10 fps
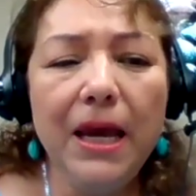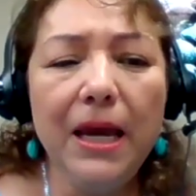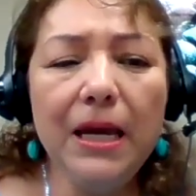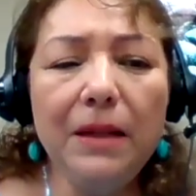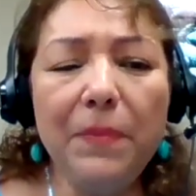
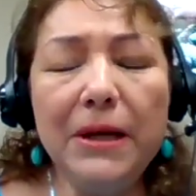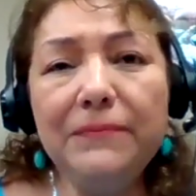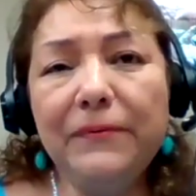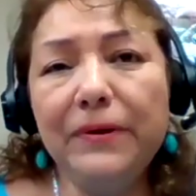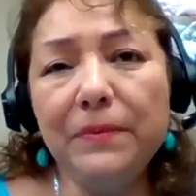It
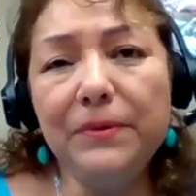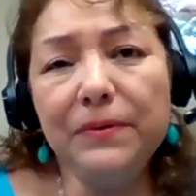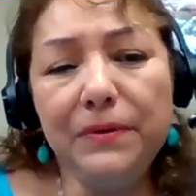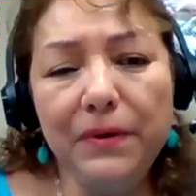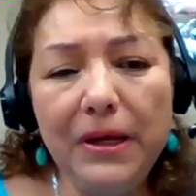pays for up to
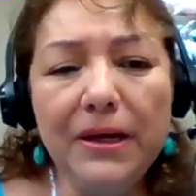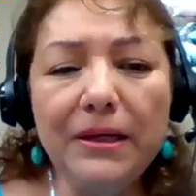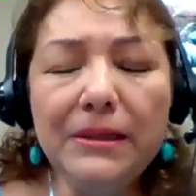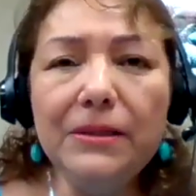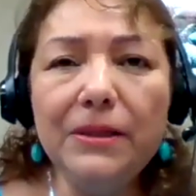3
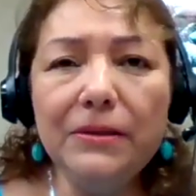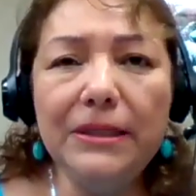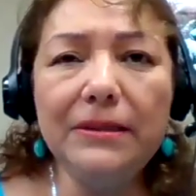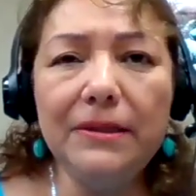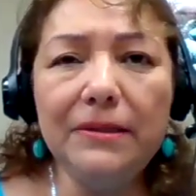years or
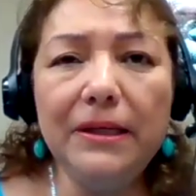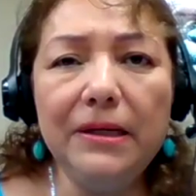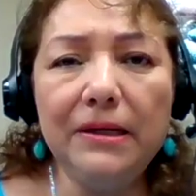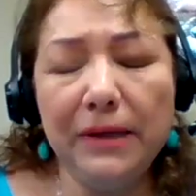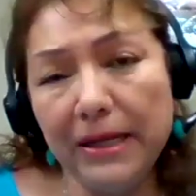63
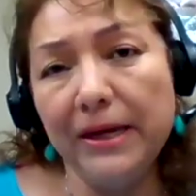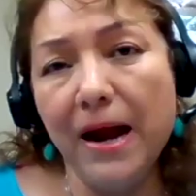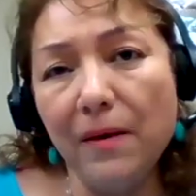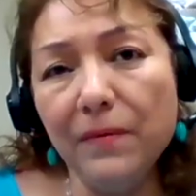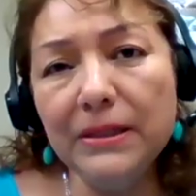credit
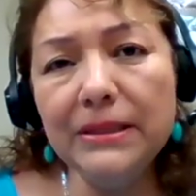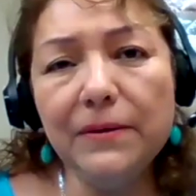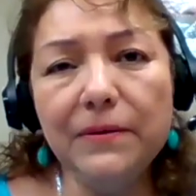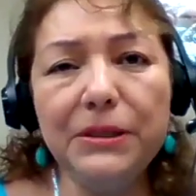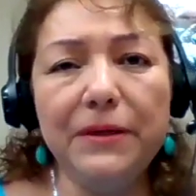hours,
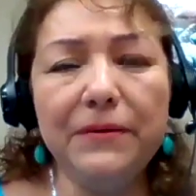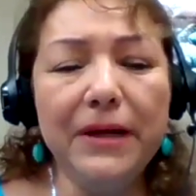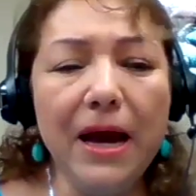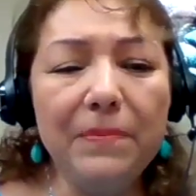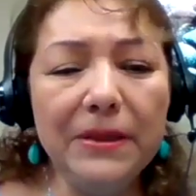whichever
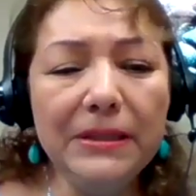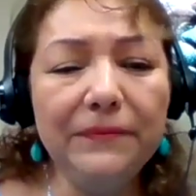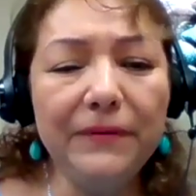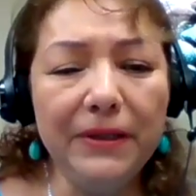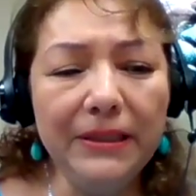happens
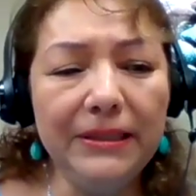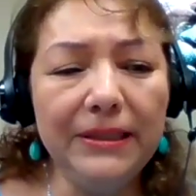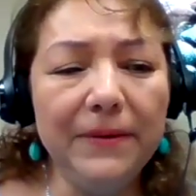first.